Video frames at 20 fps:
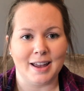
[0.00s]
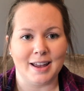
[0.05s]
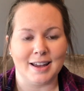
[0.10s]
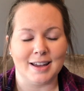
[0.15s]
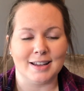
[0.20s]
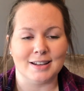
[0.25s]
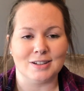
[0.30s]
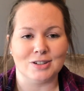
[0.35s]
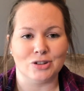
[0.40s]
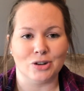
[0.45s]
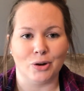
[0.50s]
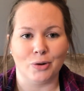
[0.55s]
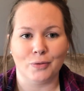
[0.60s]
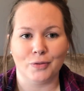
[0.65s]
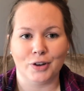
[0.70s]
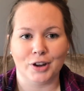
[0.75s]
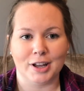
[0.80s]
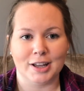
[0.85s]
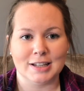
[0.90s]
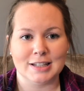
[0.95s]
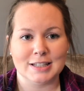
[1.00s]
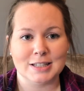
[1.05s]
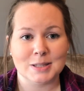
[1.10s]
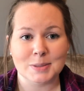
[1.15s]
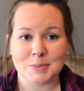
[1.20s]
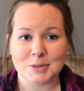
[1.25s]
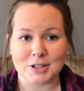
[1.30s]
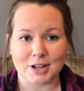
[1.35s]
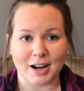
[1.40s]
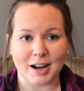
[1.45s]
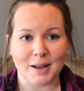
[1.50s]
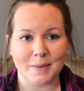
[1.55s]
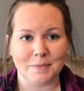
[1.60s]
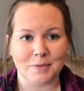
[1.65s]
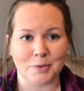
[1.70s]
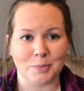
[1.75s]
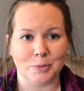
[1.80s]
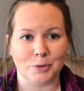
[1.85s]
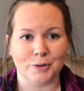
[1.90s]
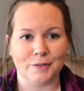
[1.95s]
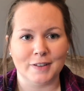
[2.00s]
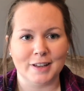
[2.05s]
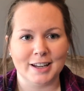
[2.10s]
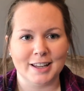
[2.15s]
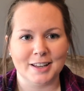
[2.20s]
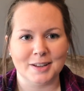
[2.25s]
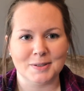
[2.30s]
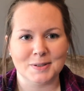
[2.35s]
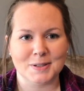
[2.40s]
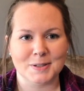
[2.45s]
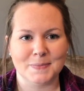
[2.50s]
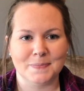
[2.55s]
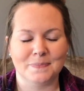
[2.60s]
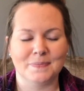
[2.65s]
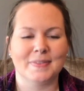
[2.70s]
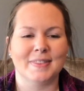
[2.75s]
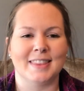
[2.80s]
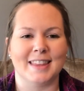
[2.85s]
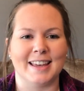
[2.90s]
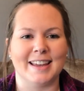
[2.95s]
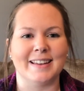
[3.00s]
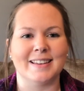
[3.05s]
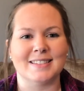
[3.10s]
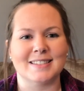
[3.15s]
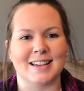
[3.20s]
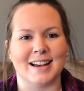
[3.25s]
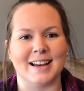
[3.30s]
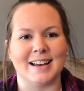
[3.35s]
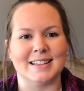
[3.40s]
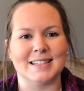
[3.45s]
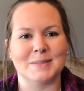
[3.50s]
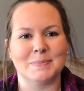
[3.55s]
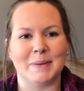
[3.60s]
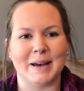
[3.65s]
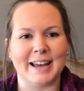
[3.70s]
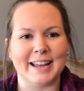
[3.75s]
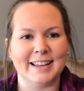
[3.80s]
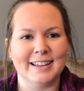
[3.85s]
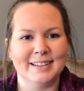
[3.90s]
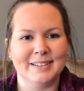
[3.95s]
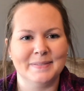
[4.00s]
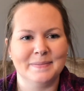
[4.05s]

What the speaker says: and don't forget to subscribe for more videos. Thanks, guys. Bye.